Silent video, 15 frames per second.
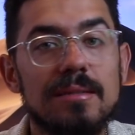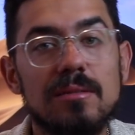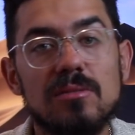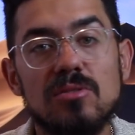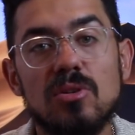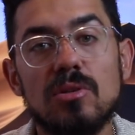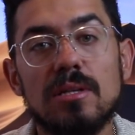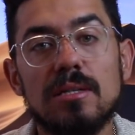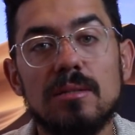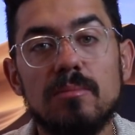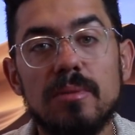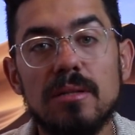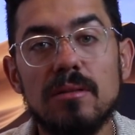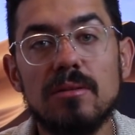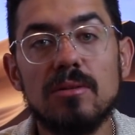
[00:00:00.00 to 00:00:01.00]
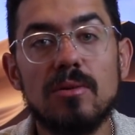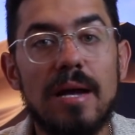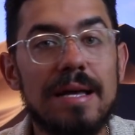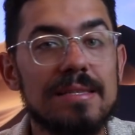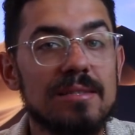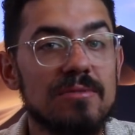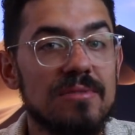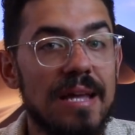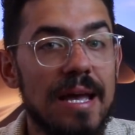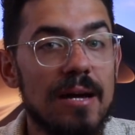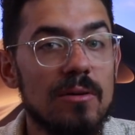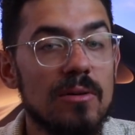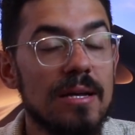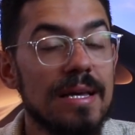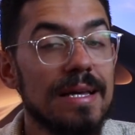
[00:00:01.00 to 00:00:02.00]
this targeted bill, though, as of
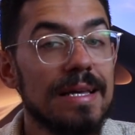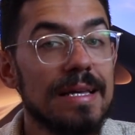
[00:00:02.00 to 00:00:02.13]
now,